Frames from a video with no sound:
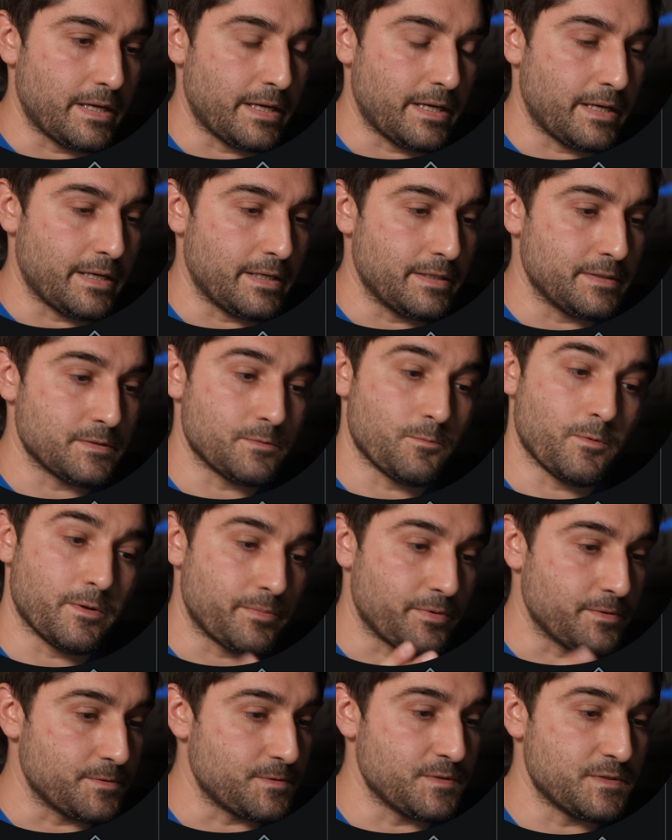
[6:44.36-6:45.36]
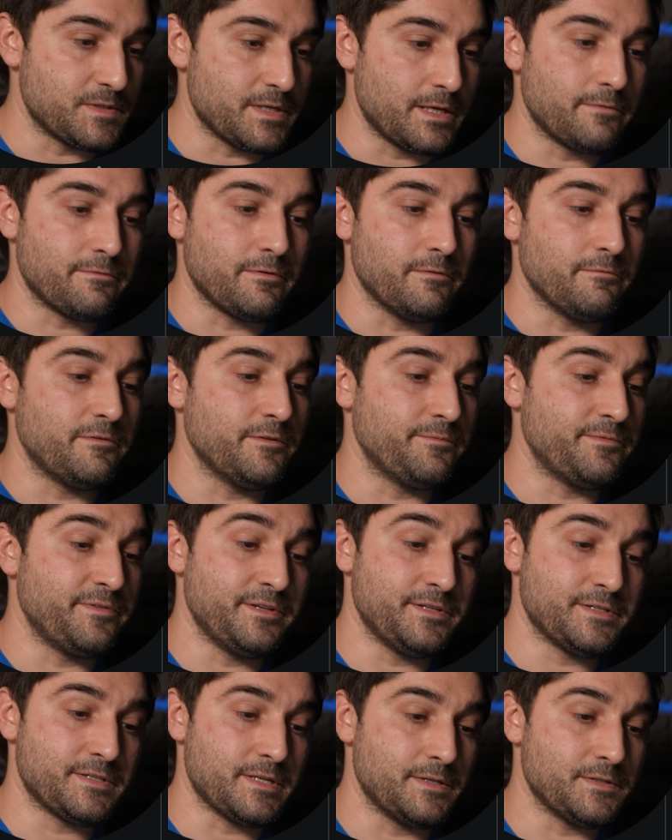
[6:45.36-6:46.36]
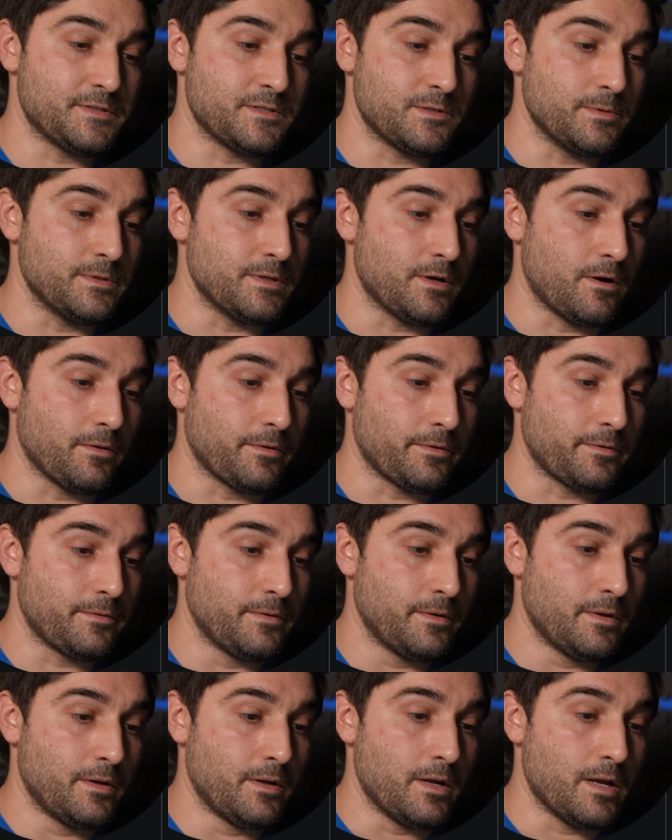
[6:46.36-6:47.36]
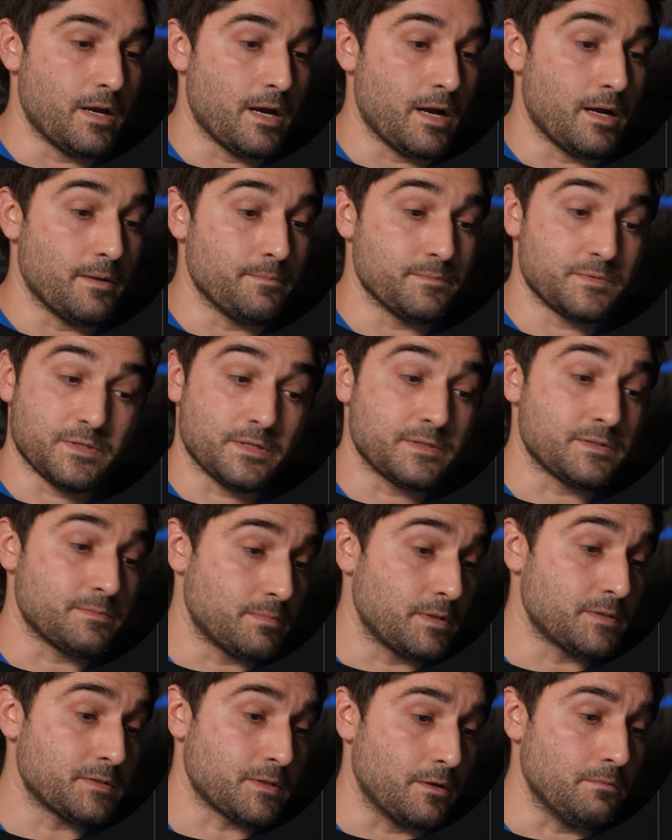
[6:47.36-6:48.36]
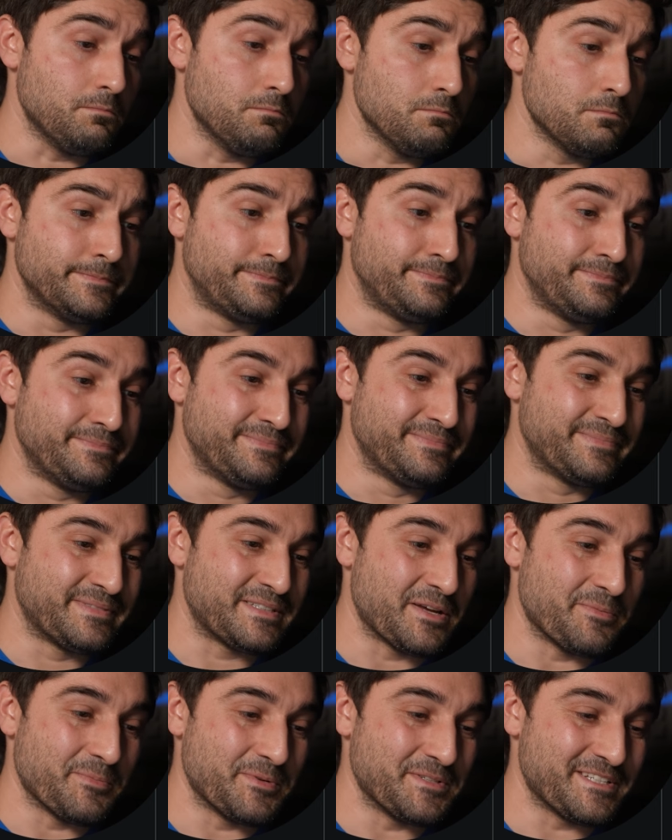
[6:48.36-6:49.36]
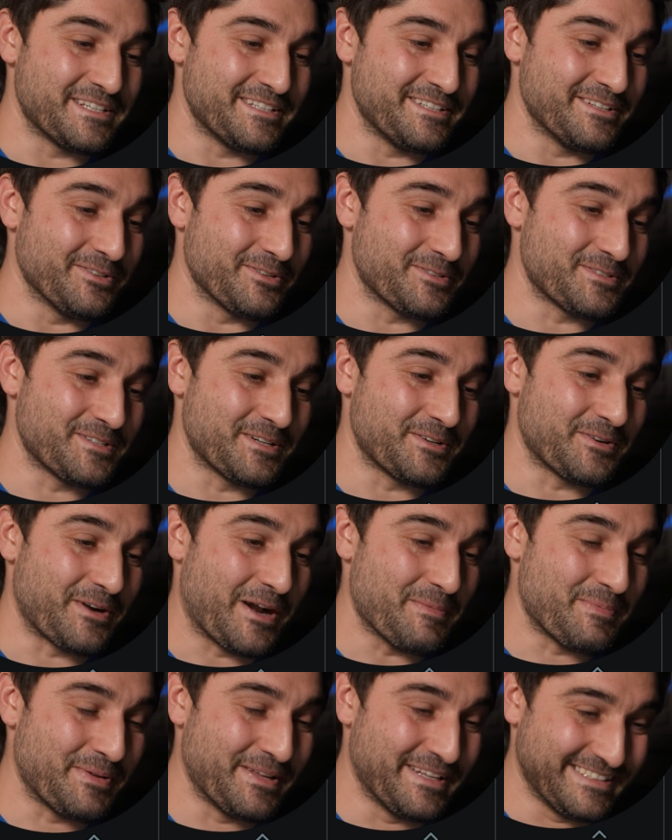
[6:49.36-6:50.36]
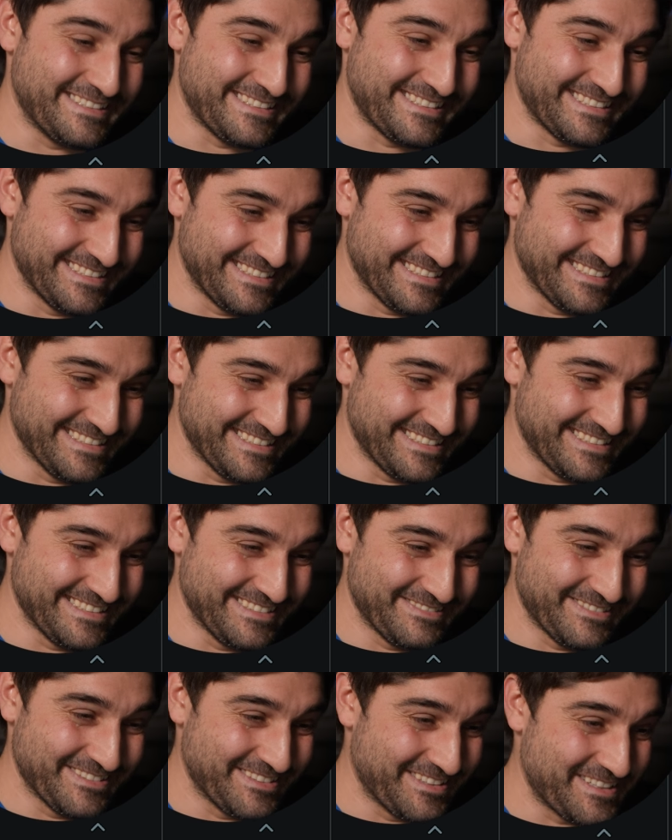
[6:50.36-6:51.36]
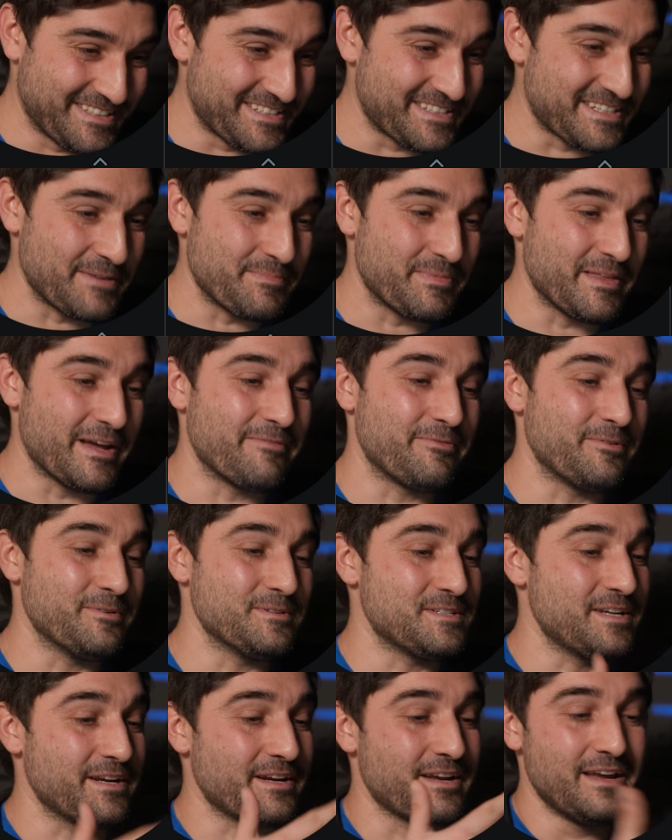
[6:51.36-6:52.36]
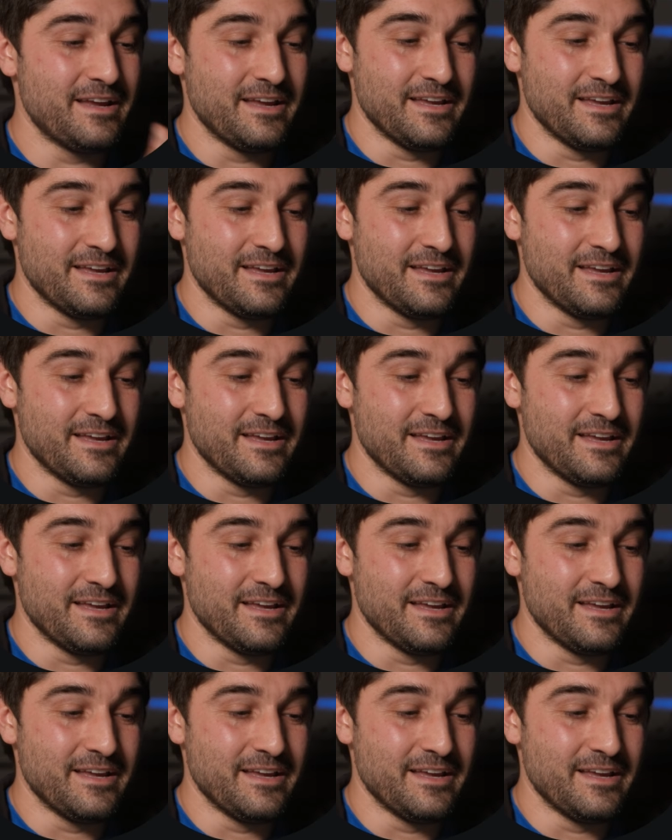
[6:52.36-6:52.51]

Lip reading: The one person said from 50 cents to $1. So that's good. Someone said it looks like crap. Well, let's skip that for a sec.